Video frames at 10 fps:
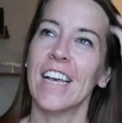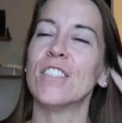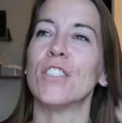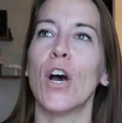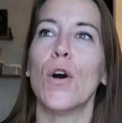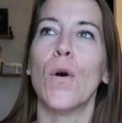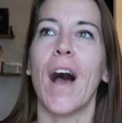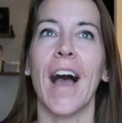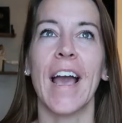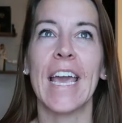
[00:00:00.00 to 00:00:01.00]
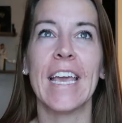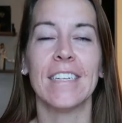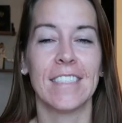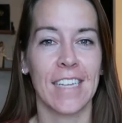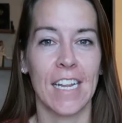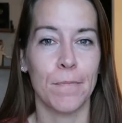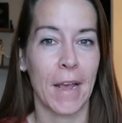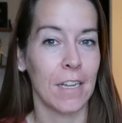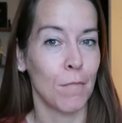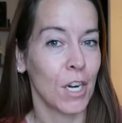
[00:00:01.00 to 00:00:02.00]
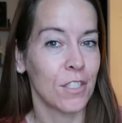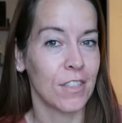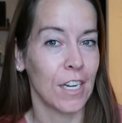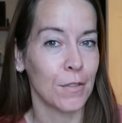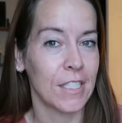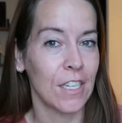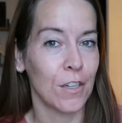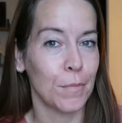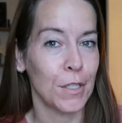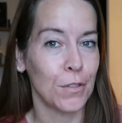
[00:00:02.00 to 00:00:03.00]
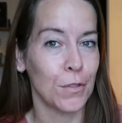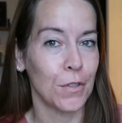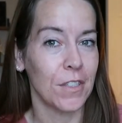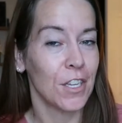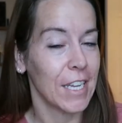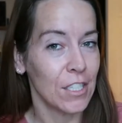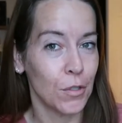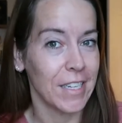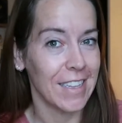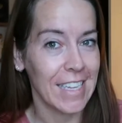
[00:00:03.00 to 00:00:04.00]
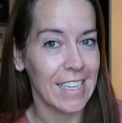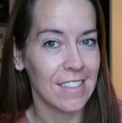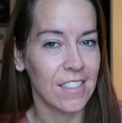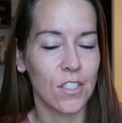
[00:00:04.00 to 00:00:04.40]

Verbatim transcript: So I decided back in March that I was gonna go to beauty school, look into it at least.